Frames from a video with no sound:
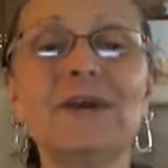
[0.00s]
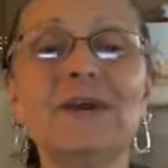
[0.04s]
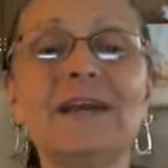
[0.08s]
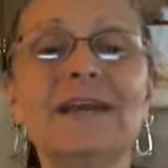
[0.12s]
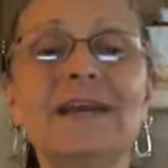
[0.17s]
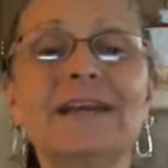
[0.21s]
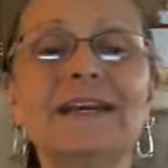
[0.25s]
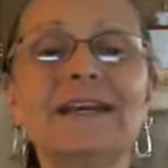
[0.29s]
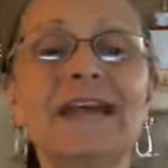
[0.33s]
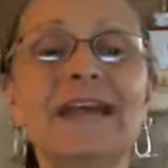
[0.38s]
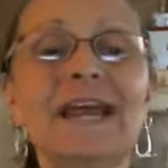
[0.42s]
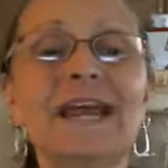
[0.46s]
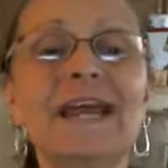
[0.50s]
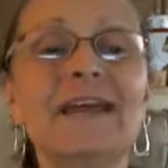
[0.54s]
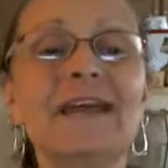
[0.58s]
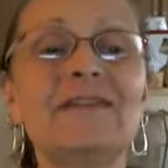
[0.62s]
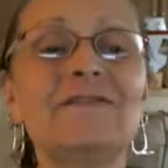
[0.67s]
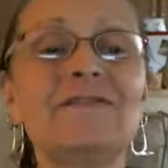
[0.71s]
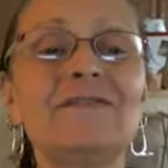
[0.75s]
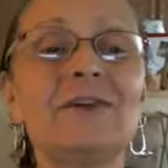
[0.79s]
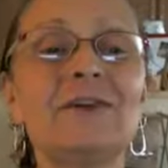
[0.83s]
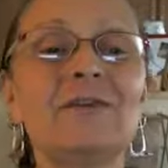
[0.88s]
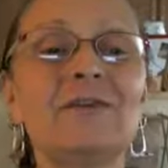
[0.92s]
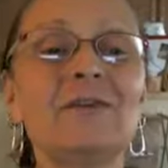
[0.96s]
and
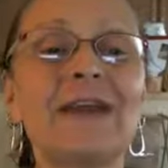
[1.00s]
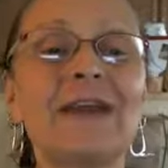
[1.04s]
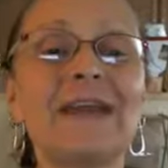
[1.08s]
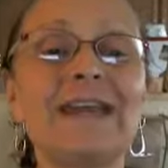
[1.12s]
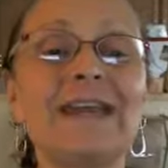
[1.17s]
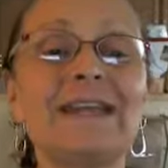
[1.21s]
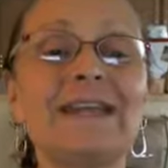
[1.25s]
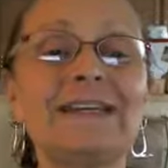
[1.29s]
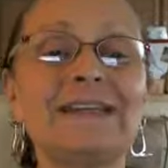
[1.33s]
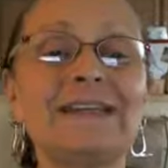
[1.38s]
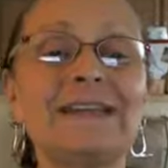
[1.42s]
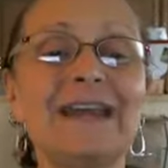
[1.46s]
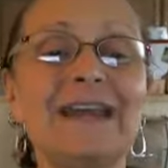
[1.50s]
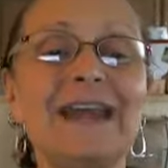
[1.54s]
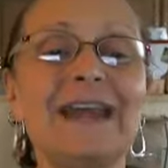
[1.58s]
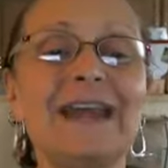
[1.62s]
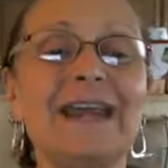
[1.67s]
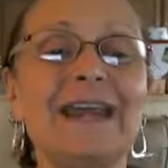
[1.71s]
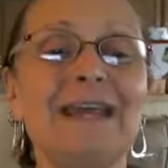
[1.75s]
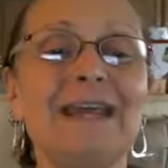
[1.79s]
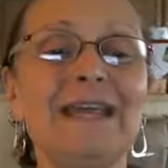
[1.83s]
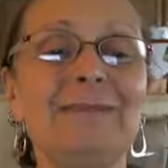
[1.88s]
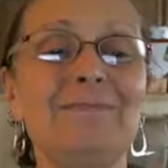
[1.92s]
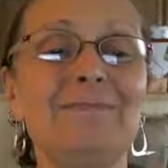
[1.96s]
have a great
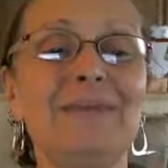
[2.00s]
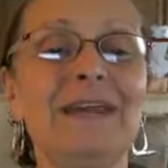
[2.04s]
day.